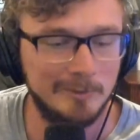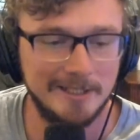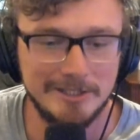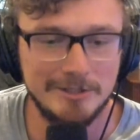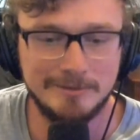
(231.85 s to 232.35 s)
What
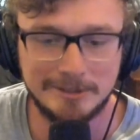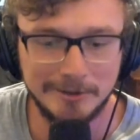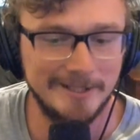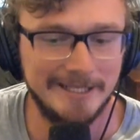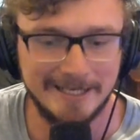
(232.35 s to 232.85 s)
did you
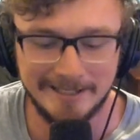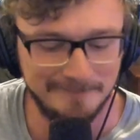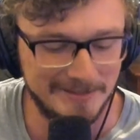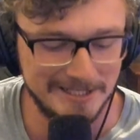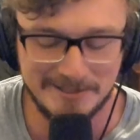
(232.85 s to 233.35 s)
do to get him
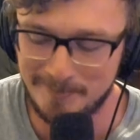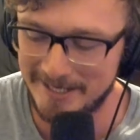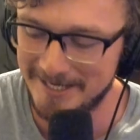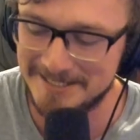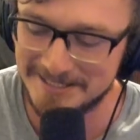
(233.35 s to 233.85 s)
this
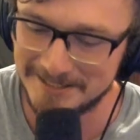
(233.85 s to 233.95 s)
pissed?